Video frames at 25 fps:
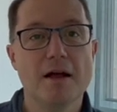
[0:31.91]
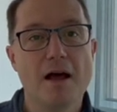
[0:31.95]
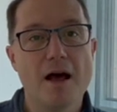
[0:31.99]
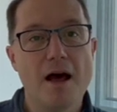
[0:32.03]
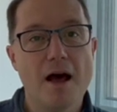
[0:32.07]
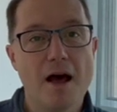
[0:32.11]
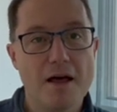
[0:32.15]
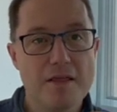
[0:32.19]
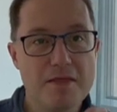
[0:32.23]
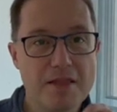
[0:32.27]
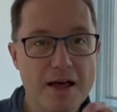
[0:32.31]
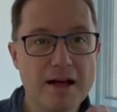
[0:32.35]

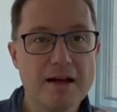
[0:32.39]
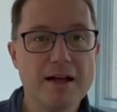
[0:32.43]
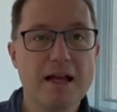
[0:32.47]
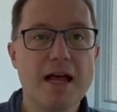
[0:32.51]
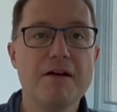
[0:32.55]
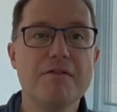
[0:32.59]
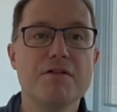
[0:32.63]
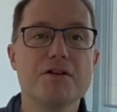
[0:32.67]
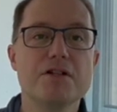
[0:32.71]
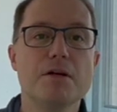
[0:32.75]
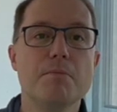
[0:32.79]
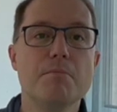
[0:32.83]
And that gave
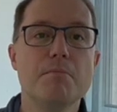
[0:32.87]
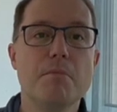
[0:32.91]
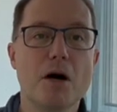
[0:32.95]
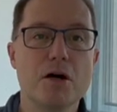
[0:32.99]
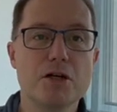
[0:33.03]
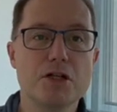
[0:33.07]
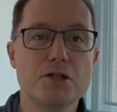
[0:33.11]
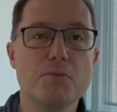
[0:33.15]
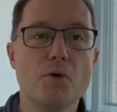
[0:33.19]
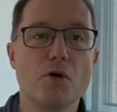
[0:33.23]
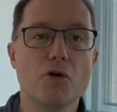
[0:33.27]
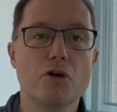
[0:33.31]
us a
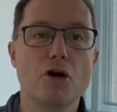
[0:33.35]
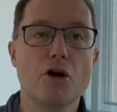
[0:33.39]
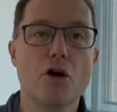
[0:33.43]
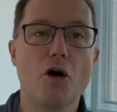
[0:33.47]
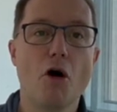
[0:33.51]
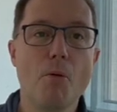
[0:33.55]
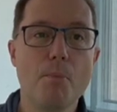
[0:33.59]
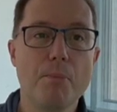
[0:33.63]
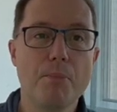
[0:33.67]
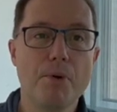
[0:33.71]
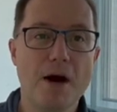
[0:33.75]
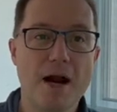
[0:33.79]
much more
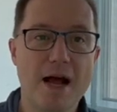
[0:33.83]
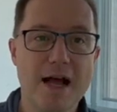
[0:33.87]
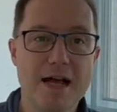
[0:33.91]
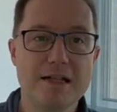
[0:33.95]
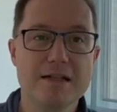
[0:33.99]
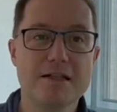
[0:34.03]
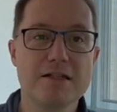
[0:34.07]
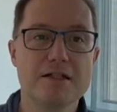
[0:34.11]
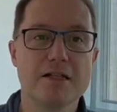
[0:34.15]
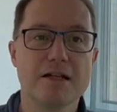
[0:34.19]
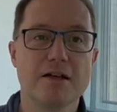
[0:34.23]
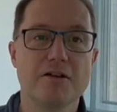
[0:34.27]

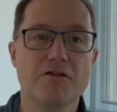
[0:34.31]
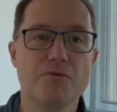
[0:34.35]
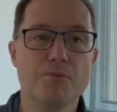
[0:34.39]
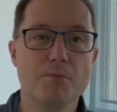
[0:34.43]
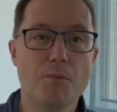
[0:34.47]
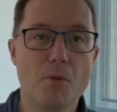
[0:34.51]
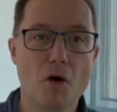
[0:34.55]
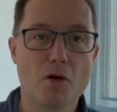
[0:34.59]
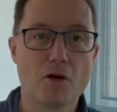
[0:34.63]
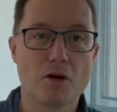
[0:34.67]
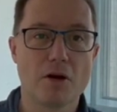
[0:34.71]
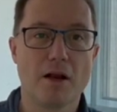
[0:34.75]
comprehensive
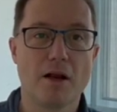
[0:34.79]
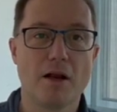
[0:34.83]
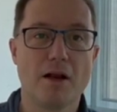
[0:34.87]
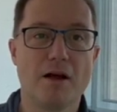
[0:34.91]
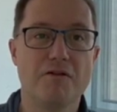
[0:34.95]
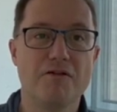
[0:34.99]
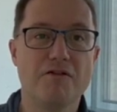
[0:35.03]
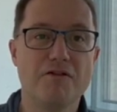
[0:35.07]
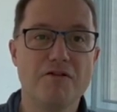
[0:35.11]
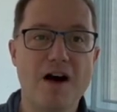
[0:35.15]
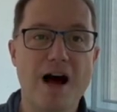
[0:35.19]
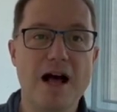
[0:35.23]
model
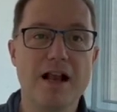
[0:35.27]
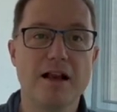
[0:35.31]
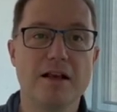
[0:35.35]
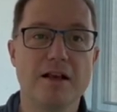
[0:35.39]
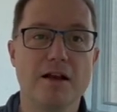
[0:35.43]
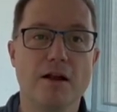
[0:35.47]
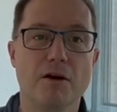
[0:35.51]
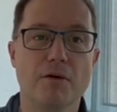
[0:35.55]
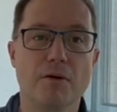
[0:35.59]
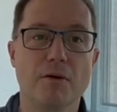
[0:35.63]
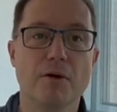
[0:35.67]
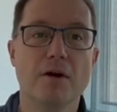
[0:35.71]
of
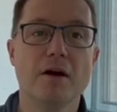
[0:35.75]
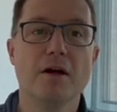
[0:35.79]
value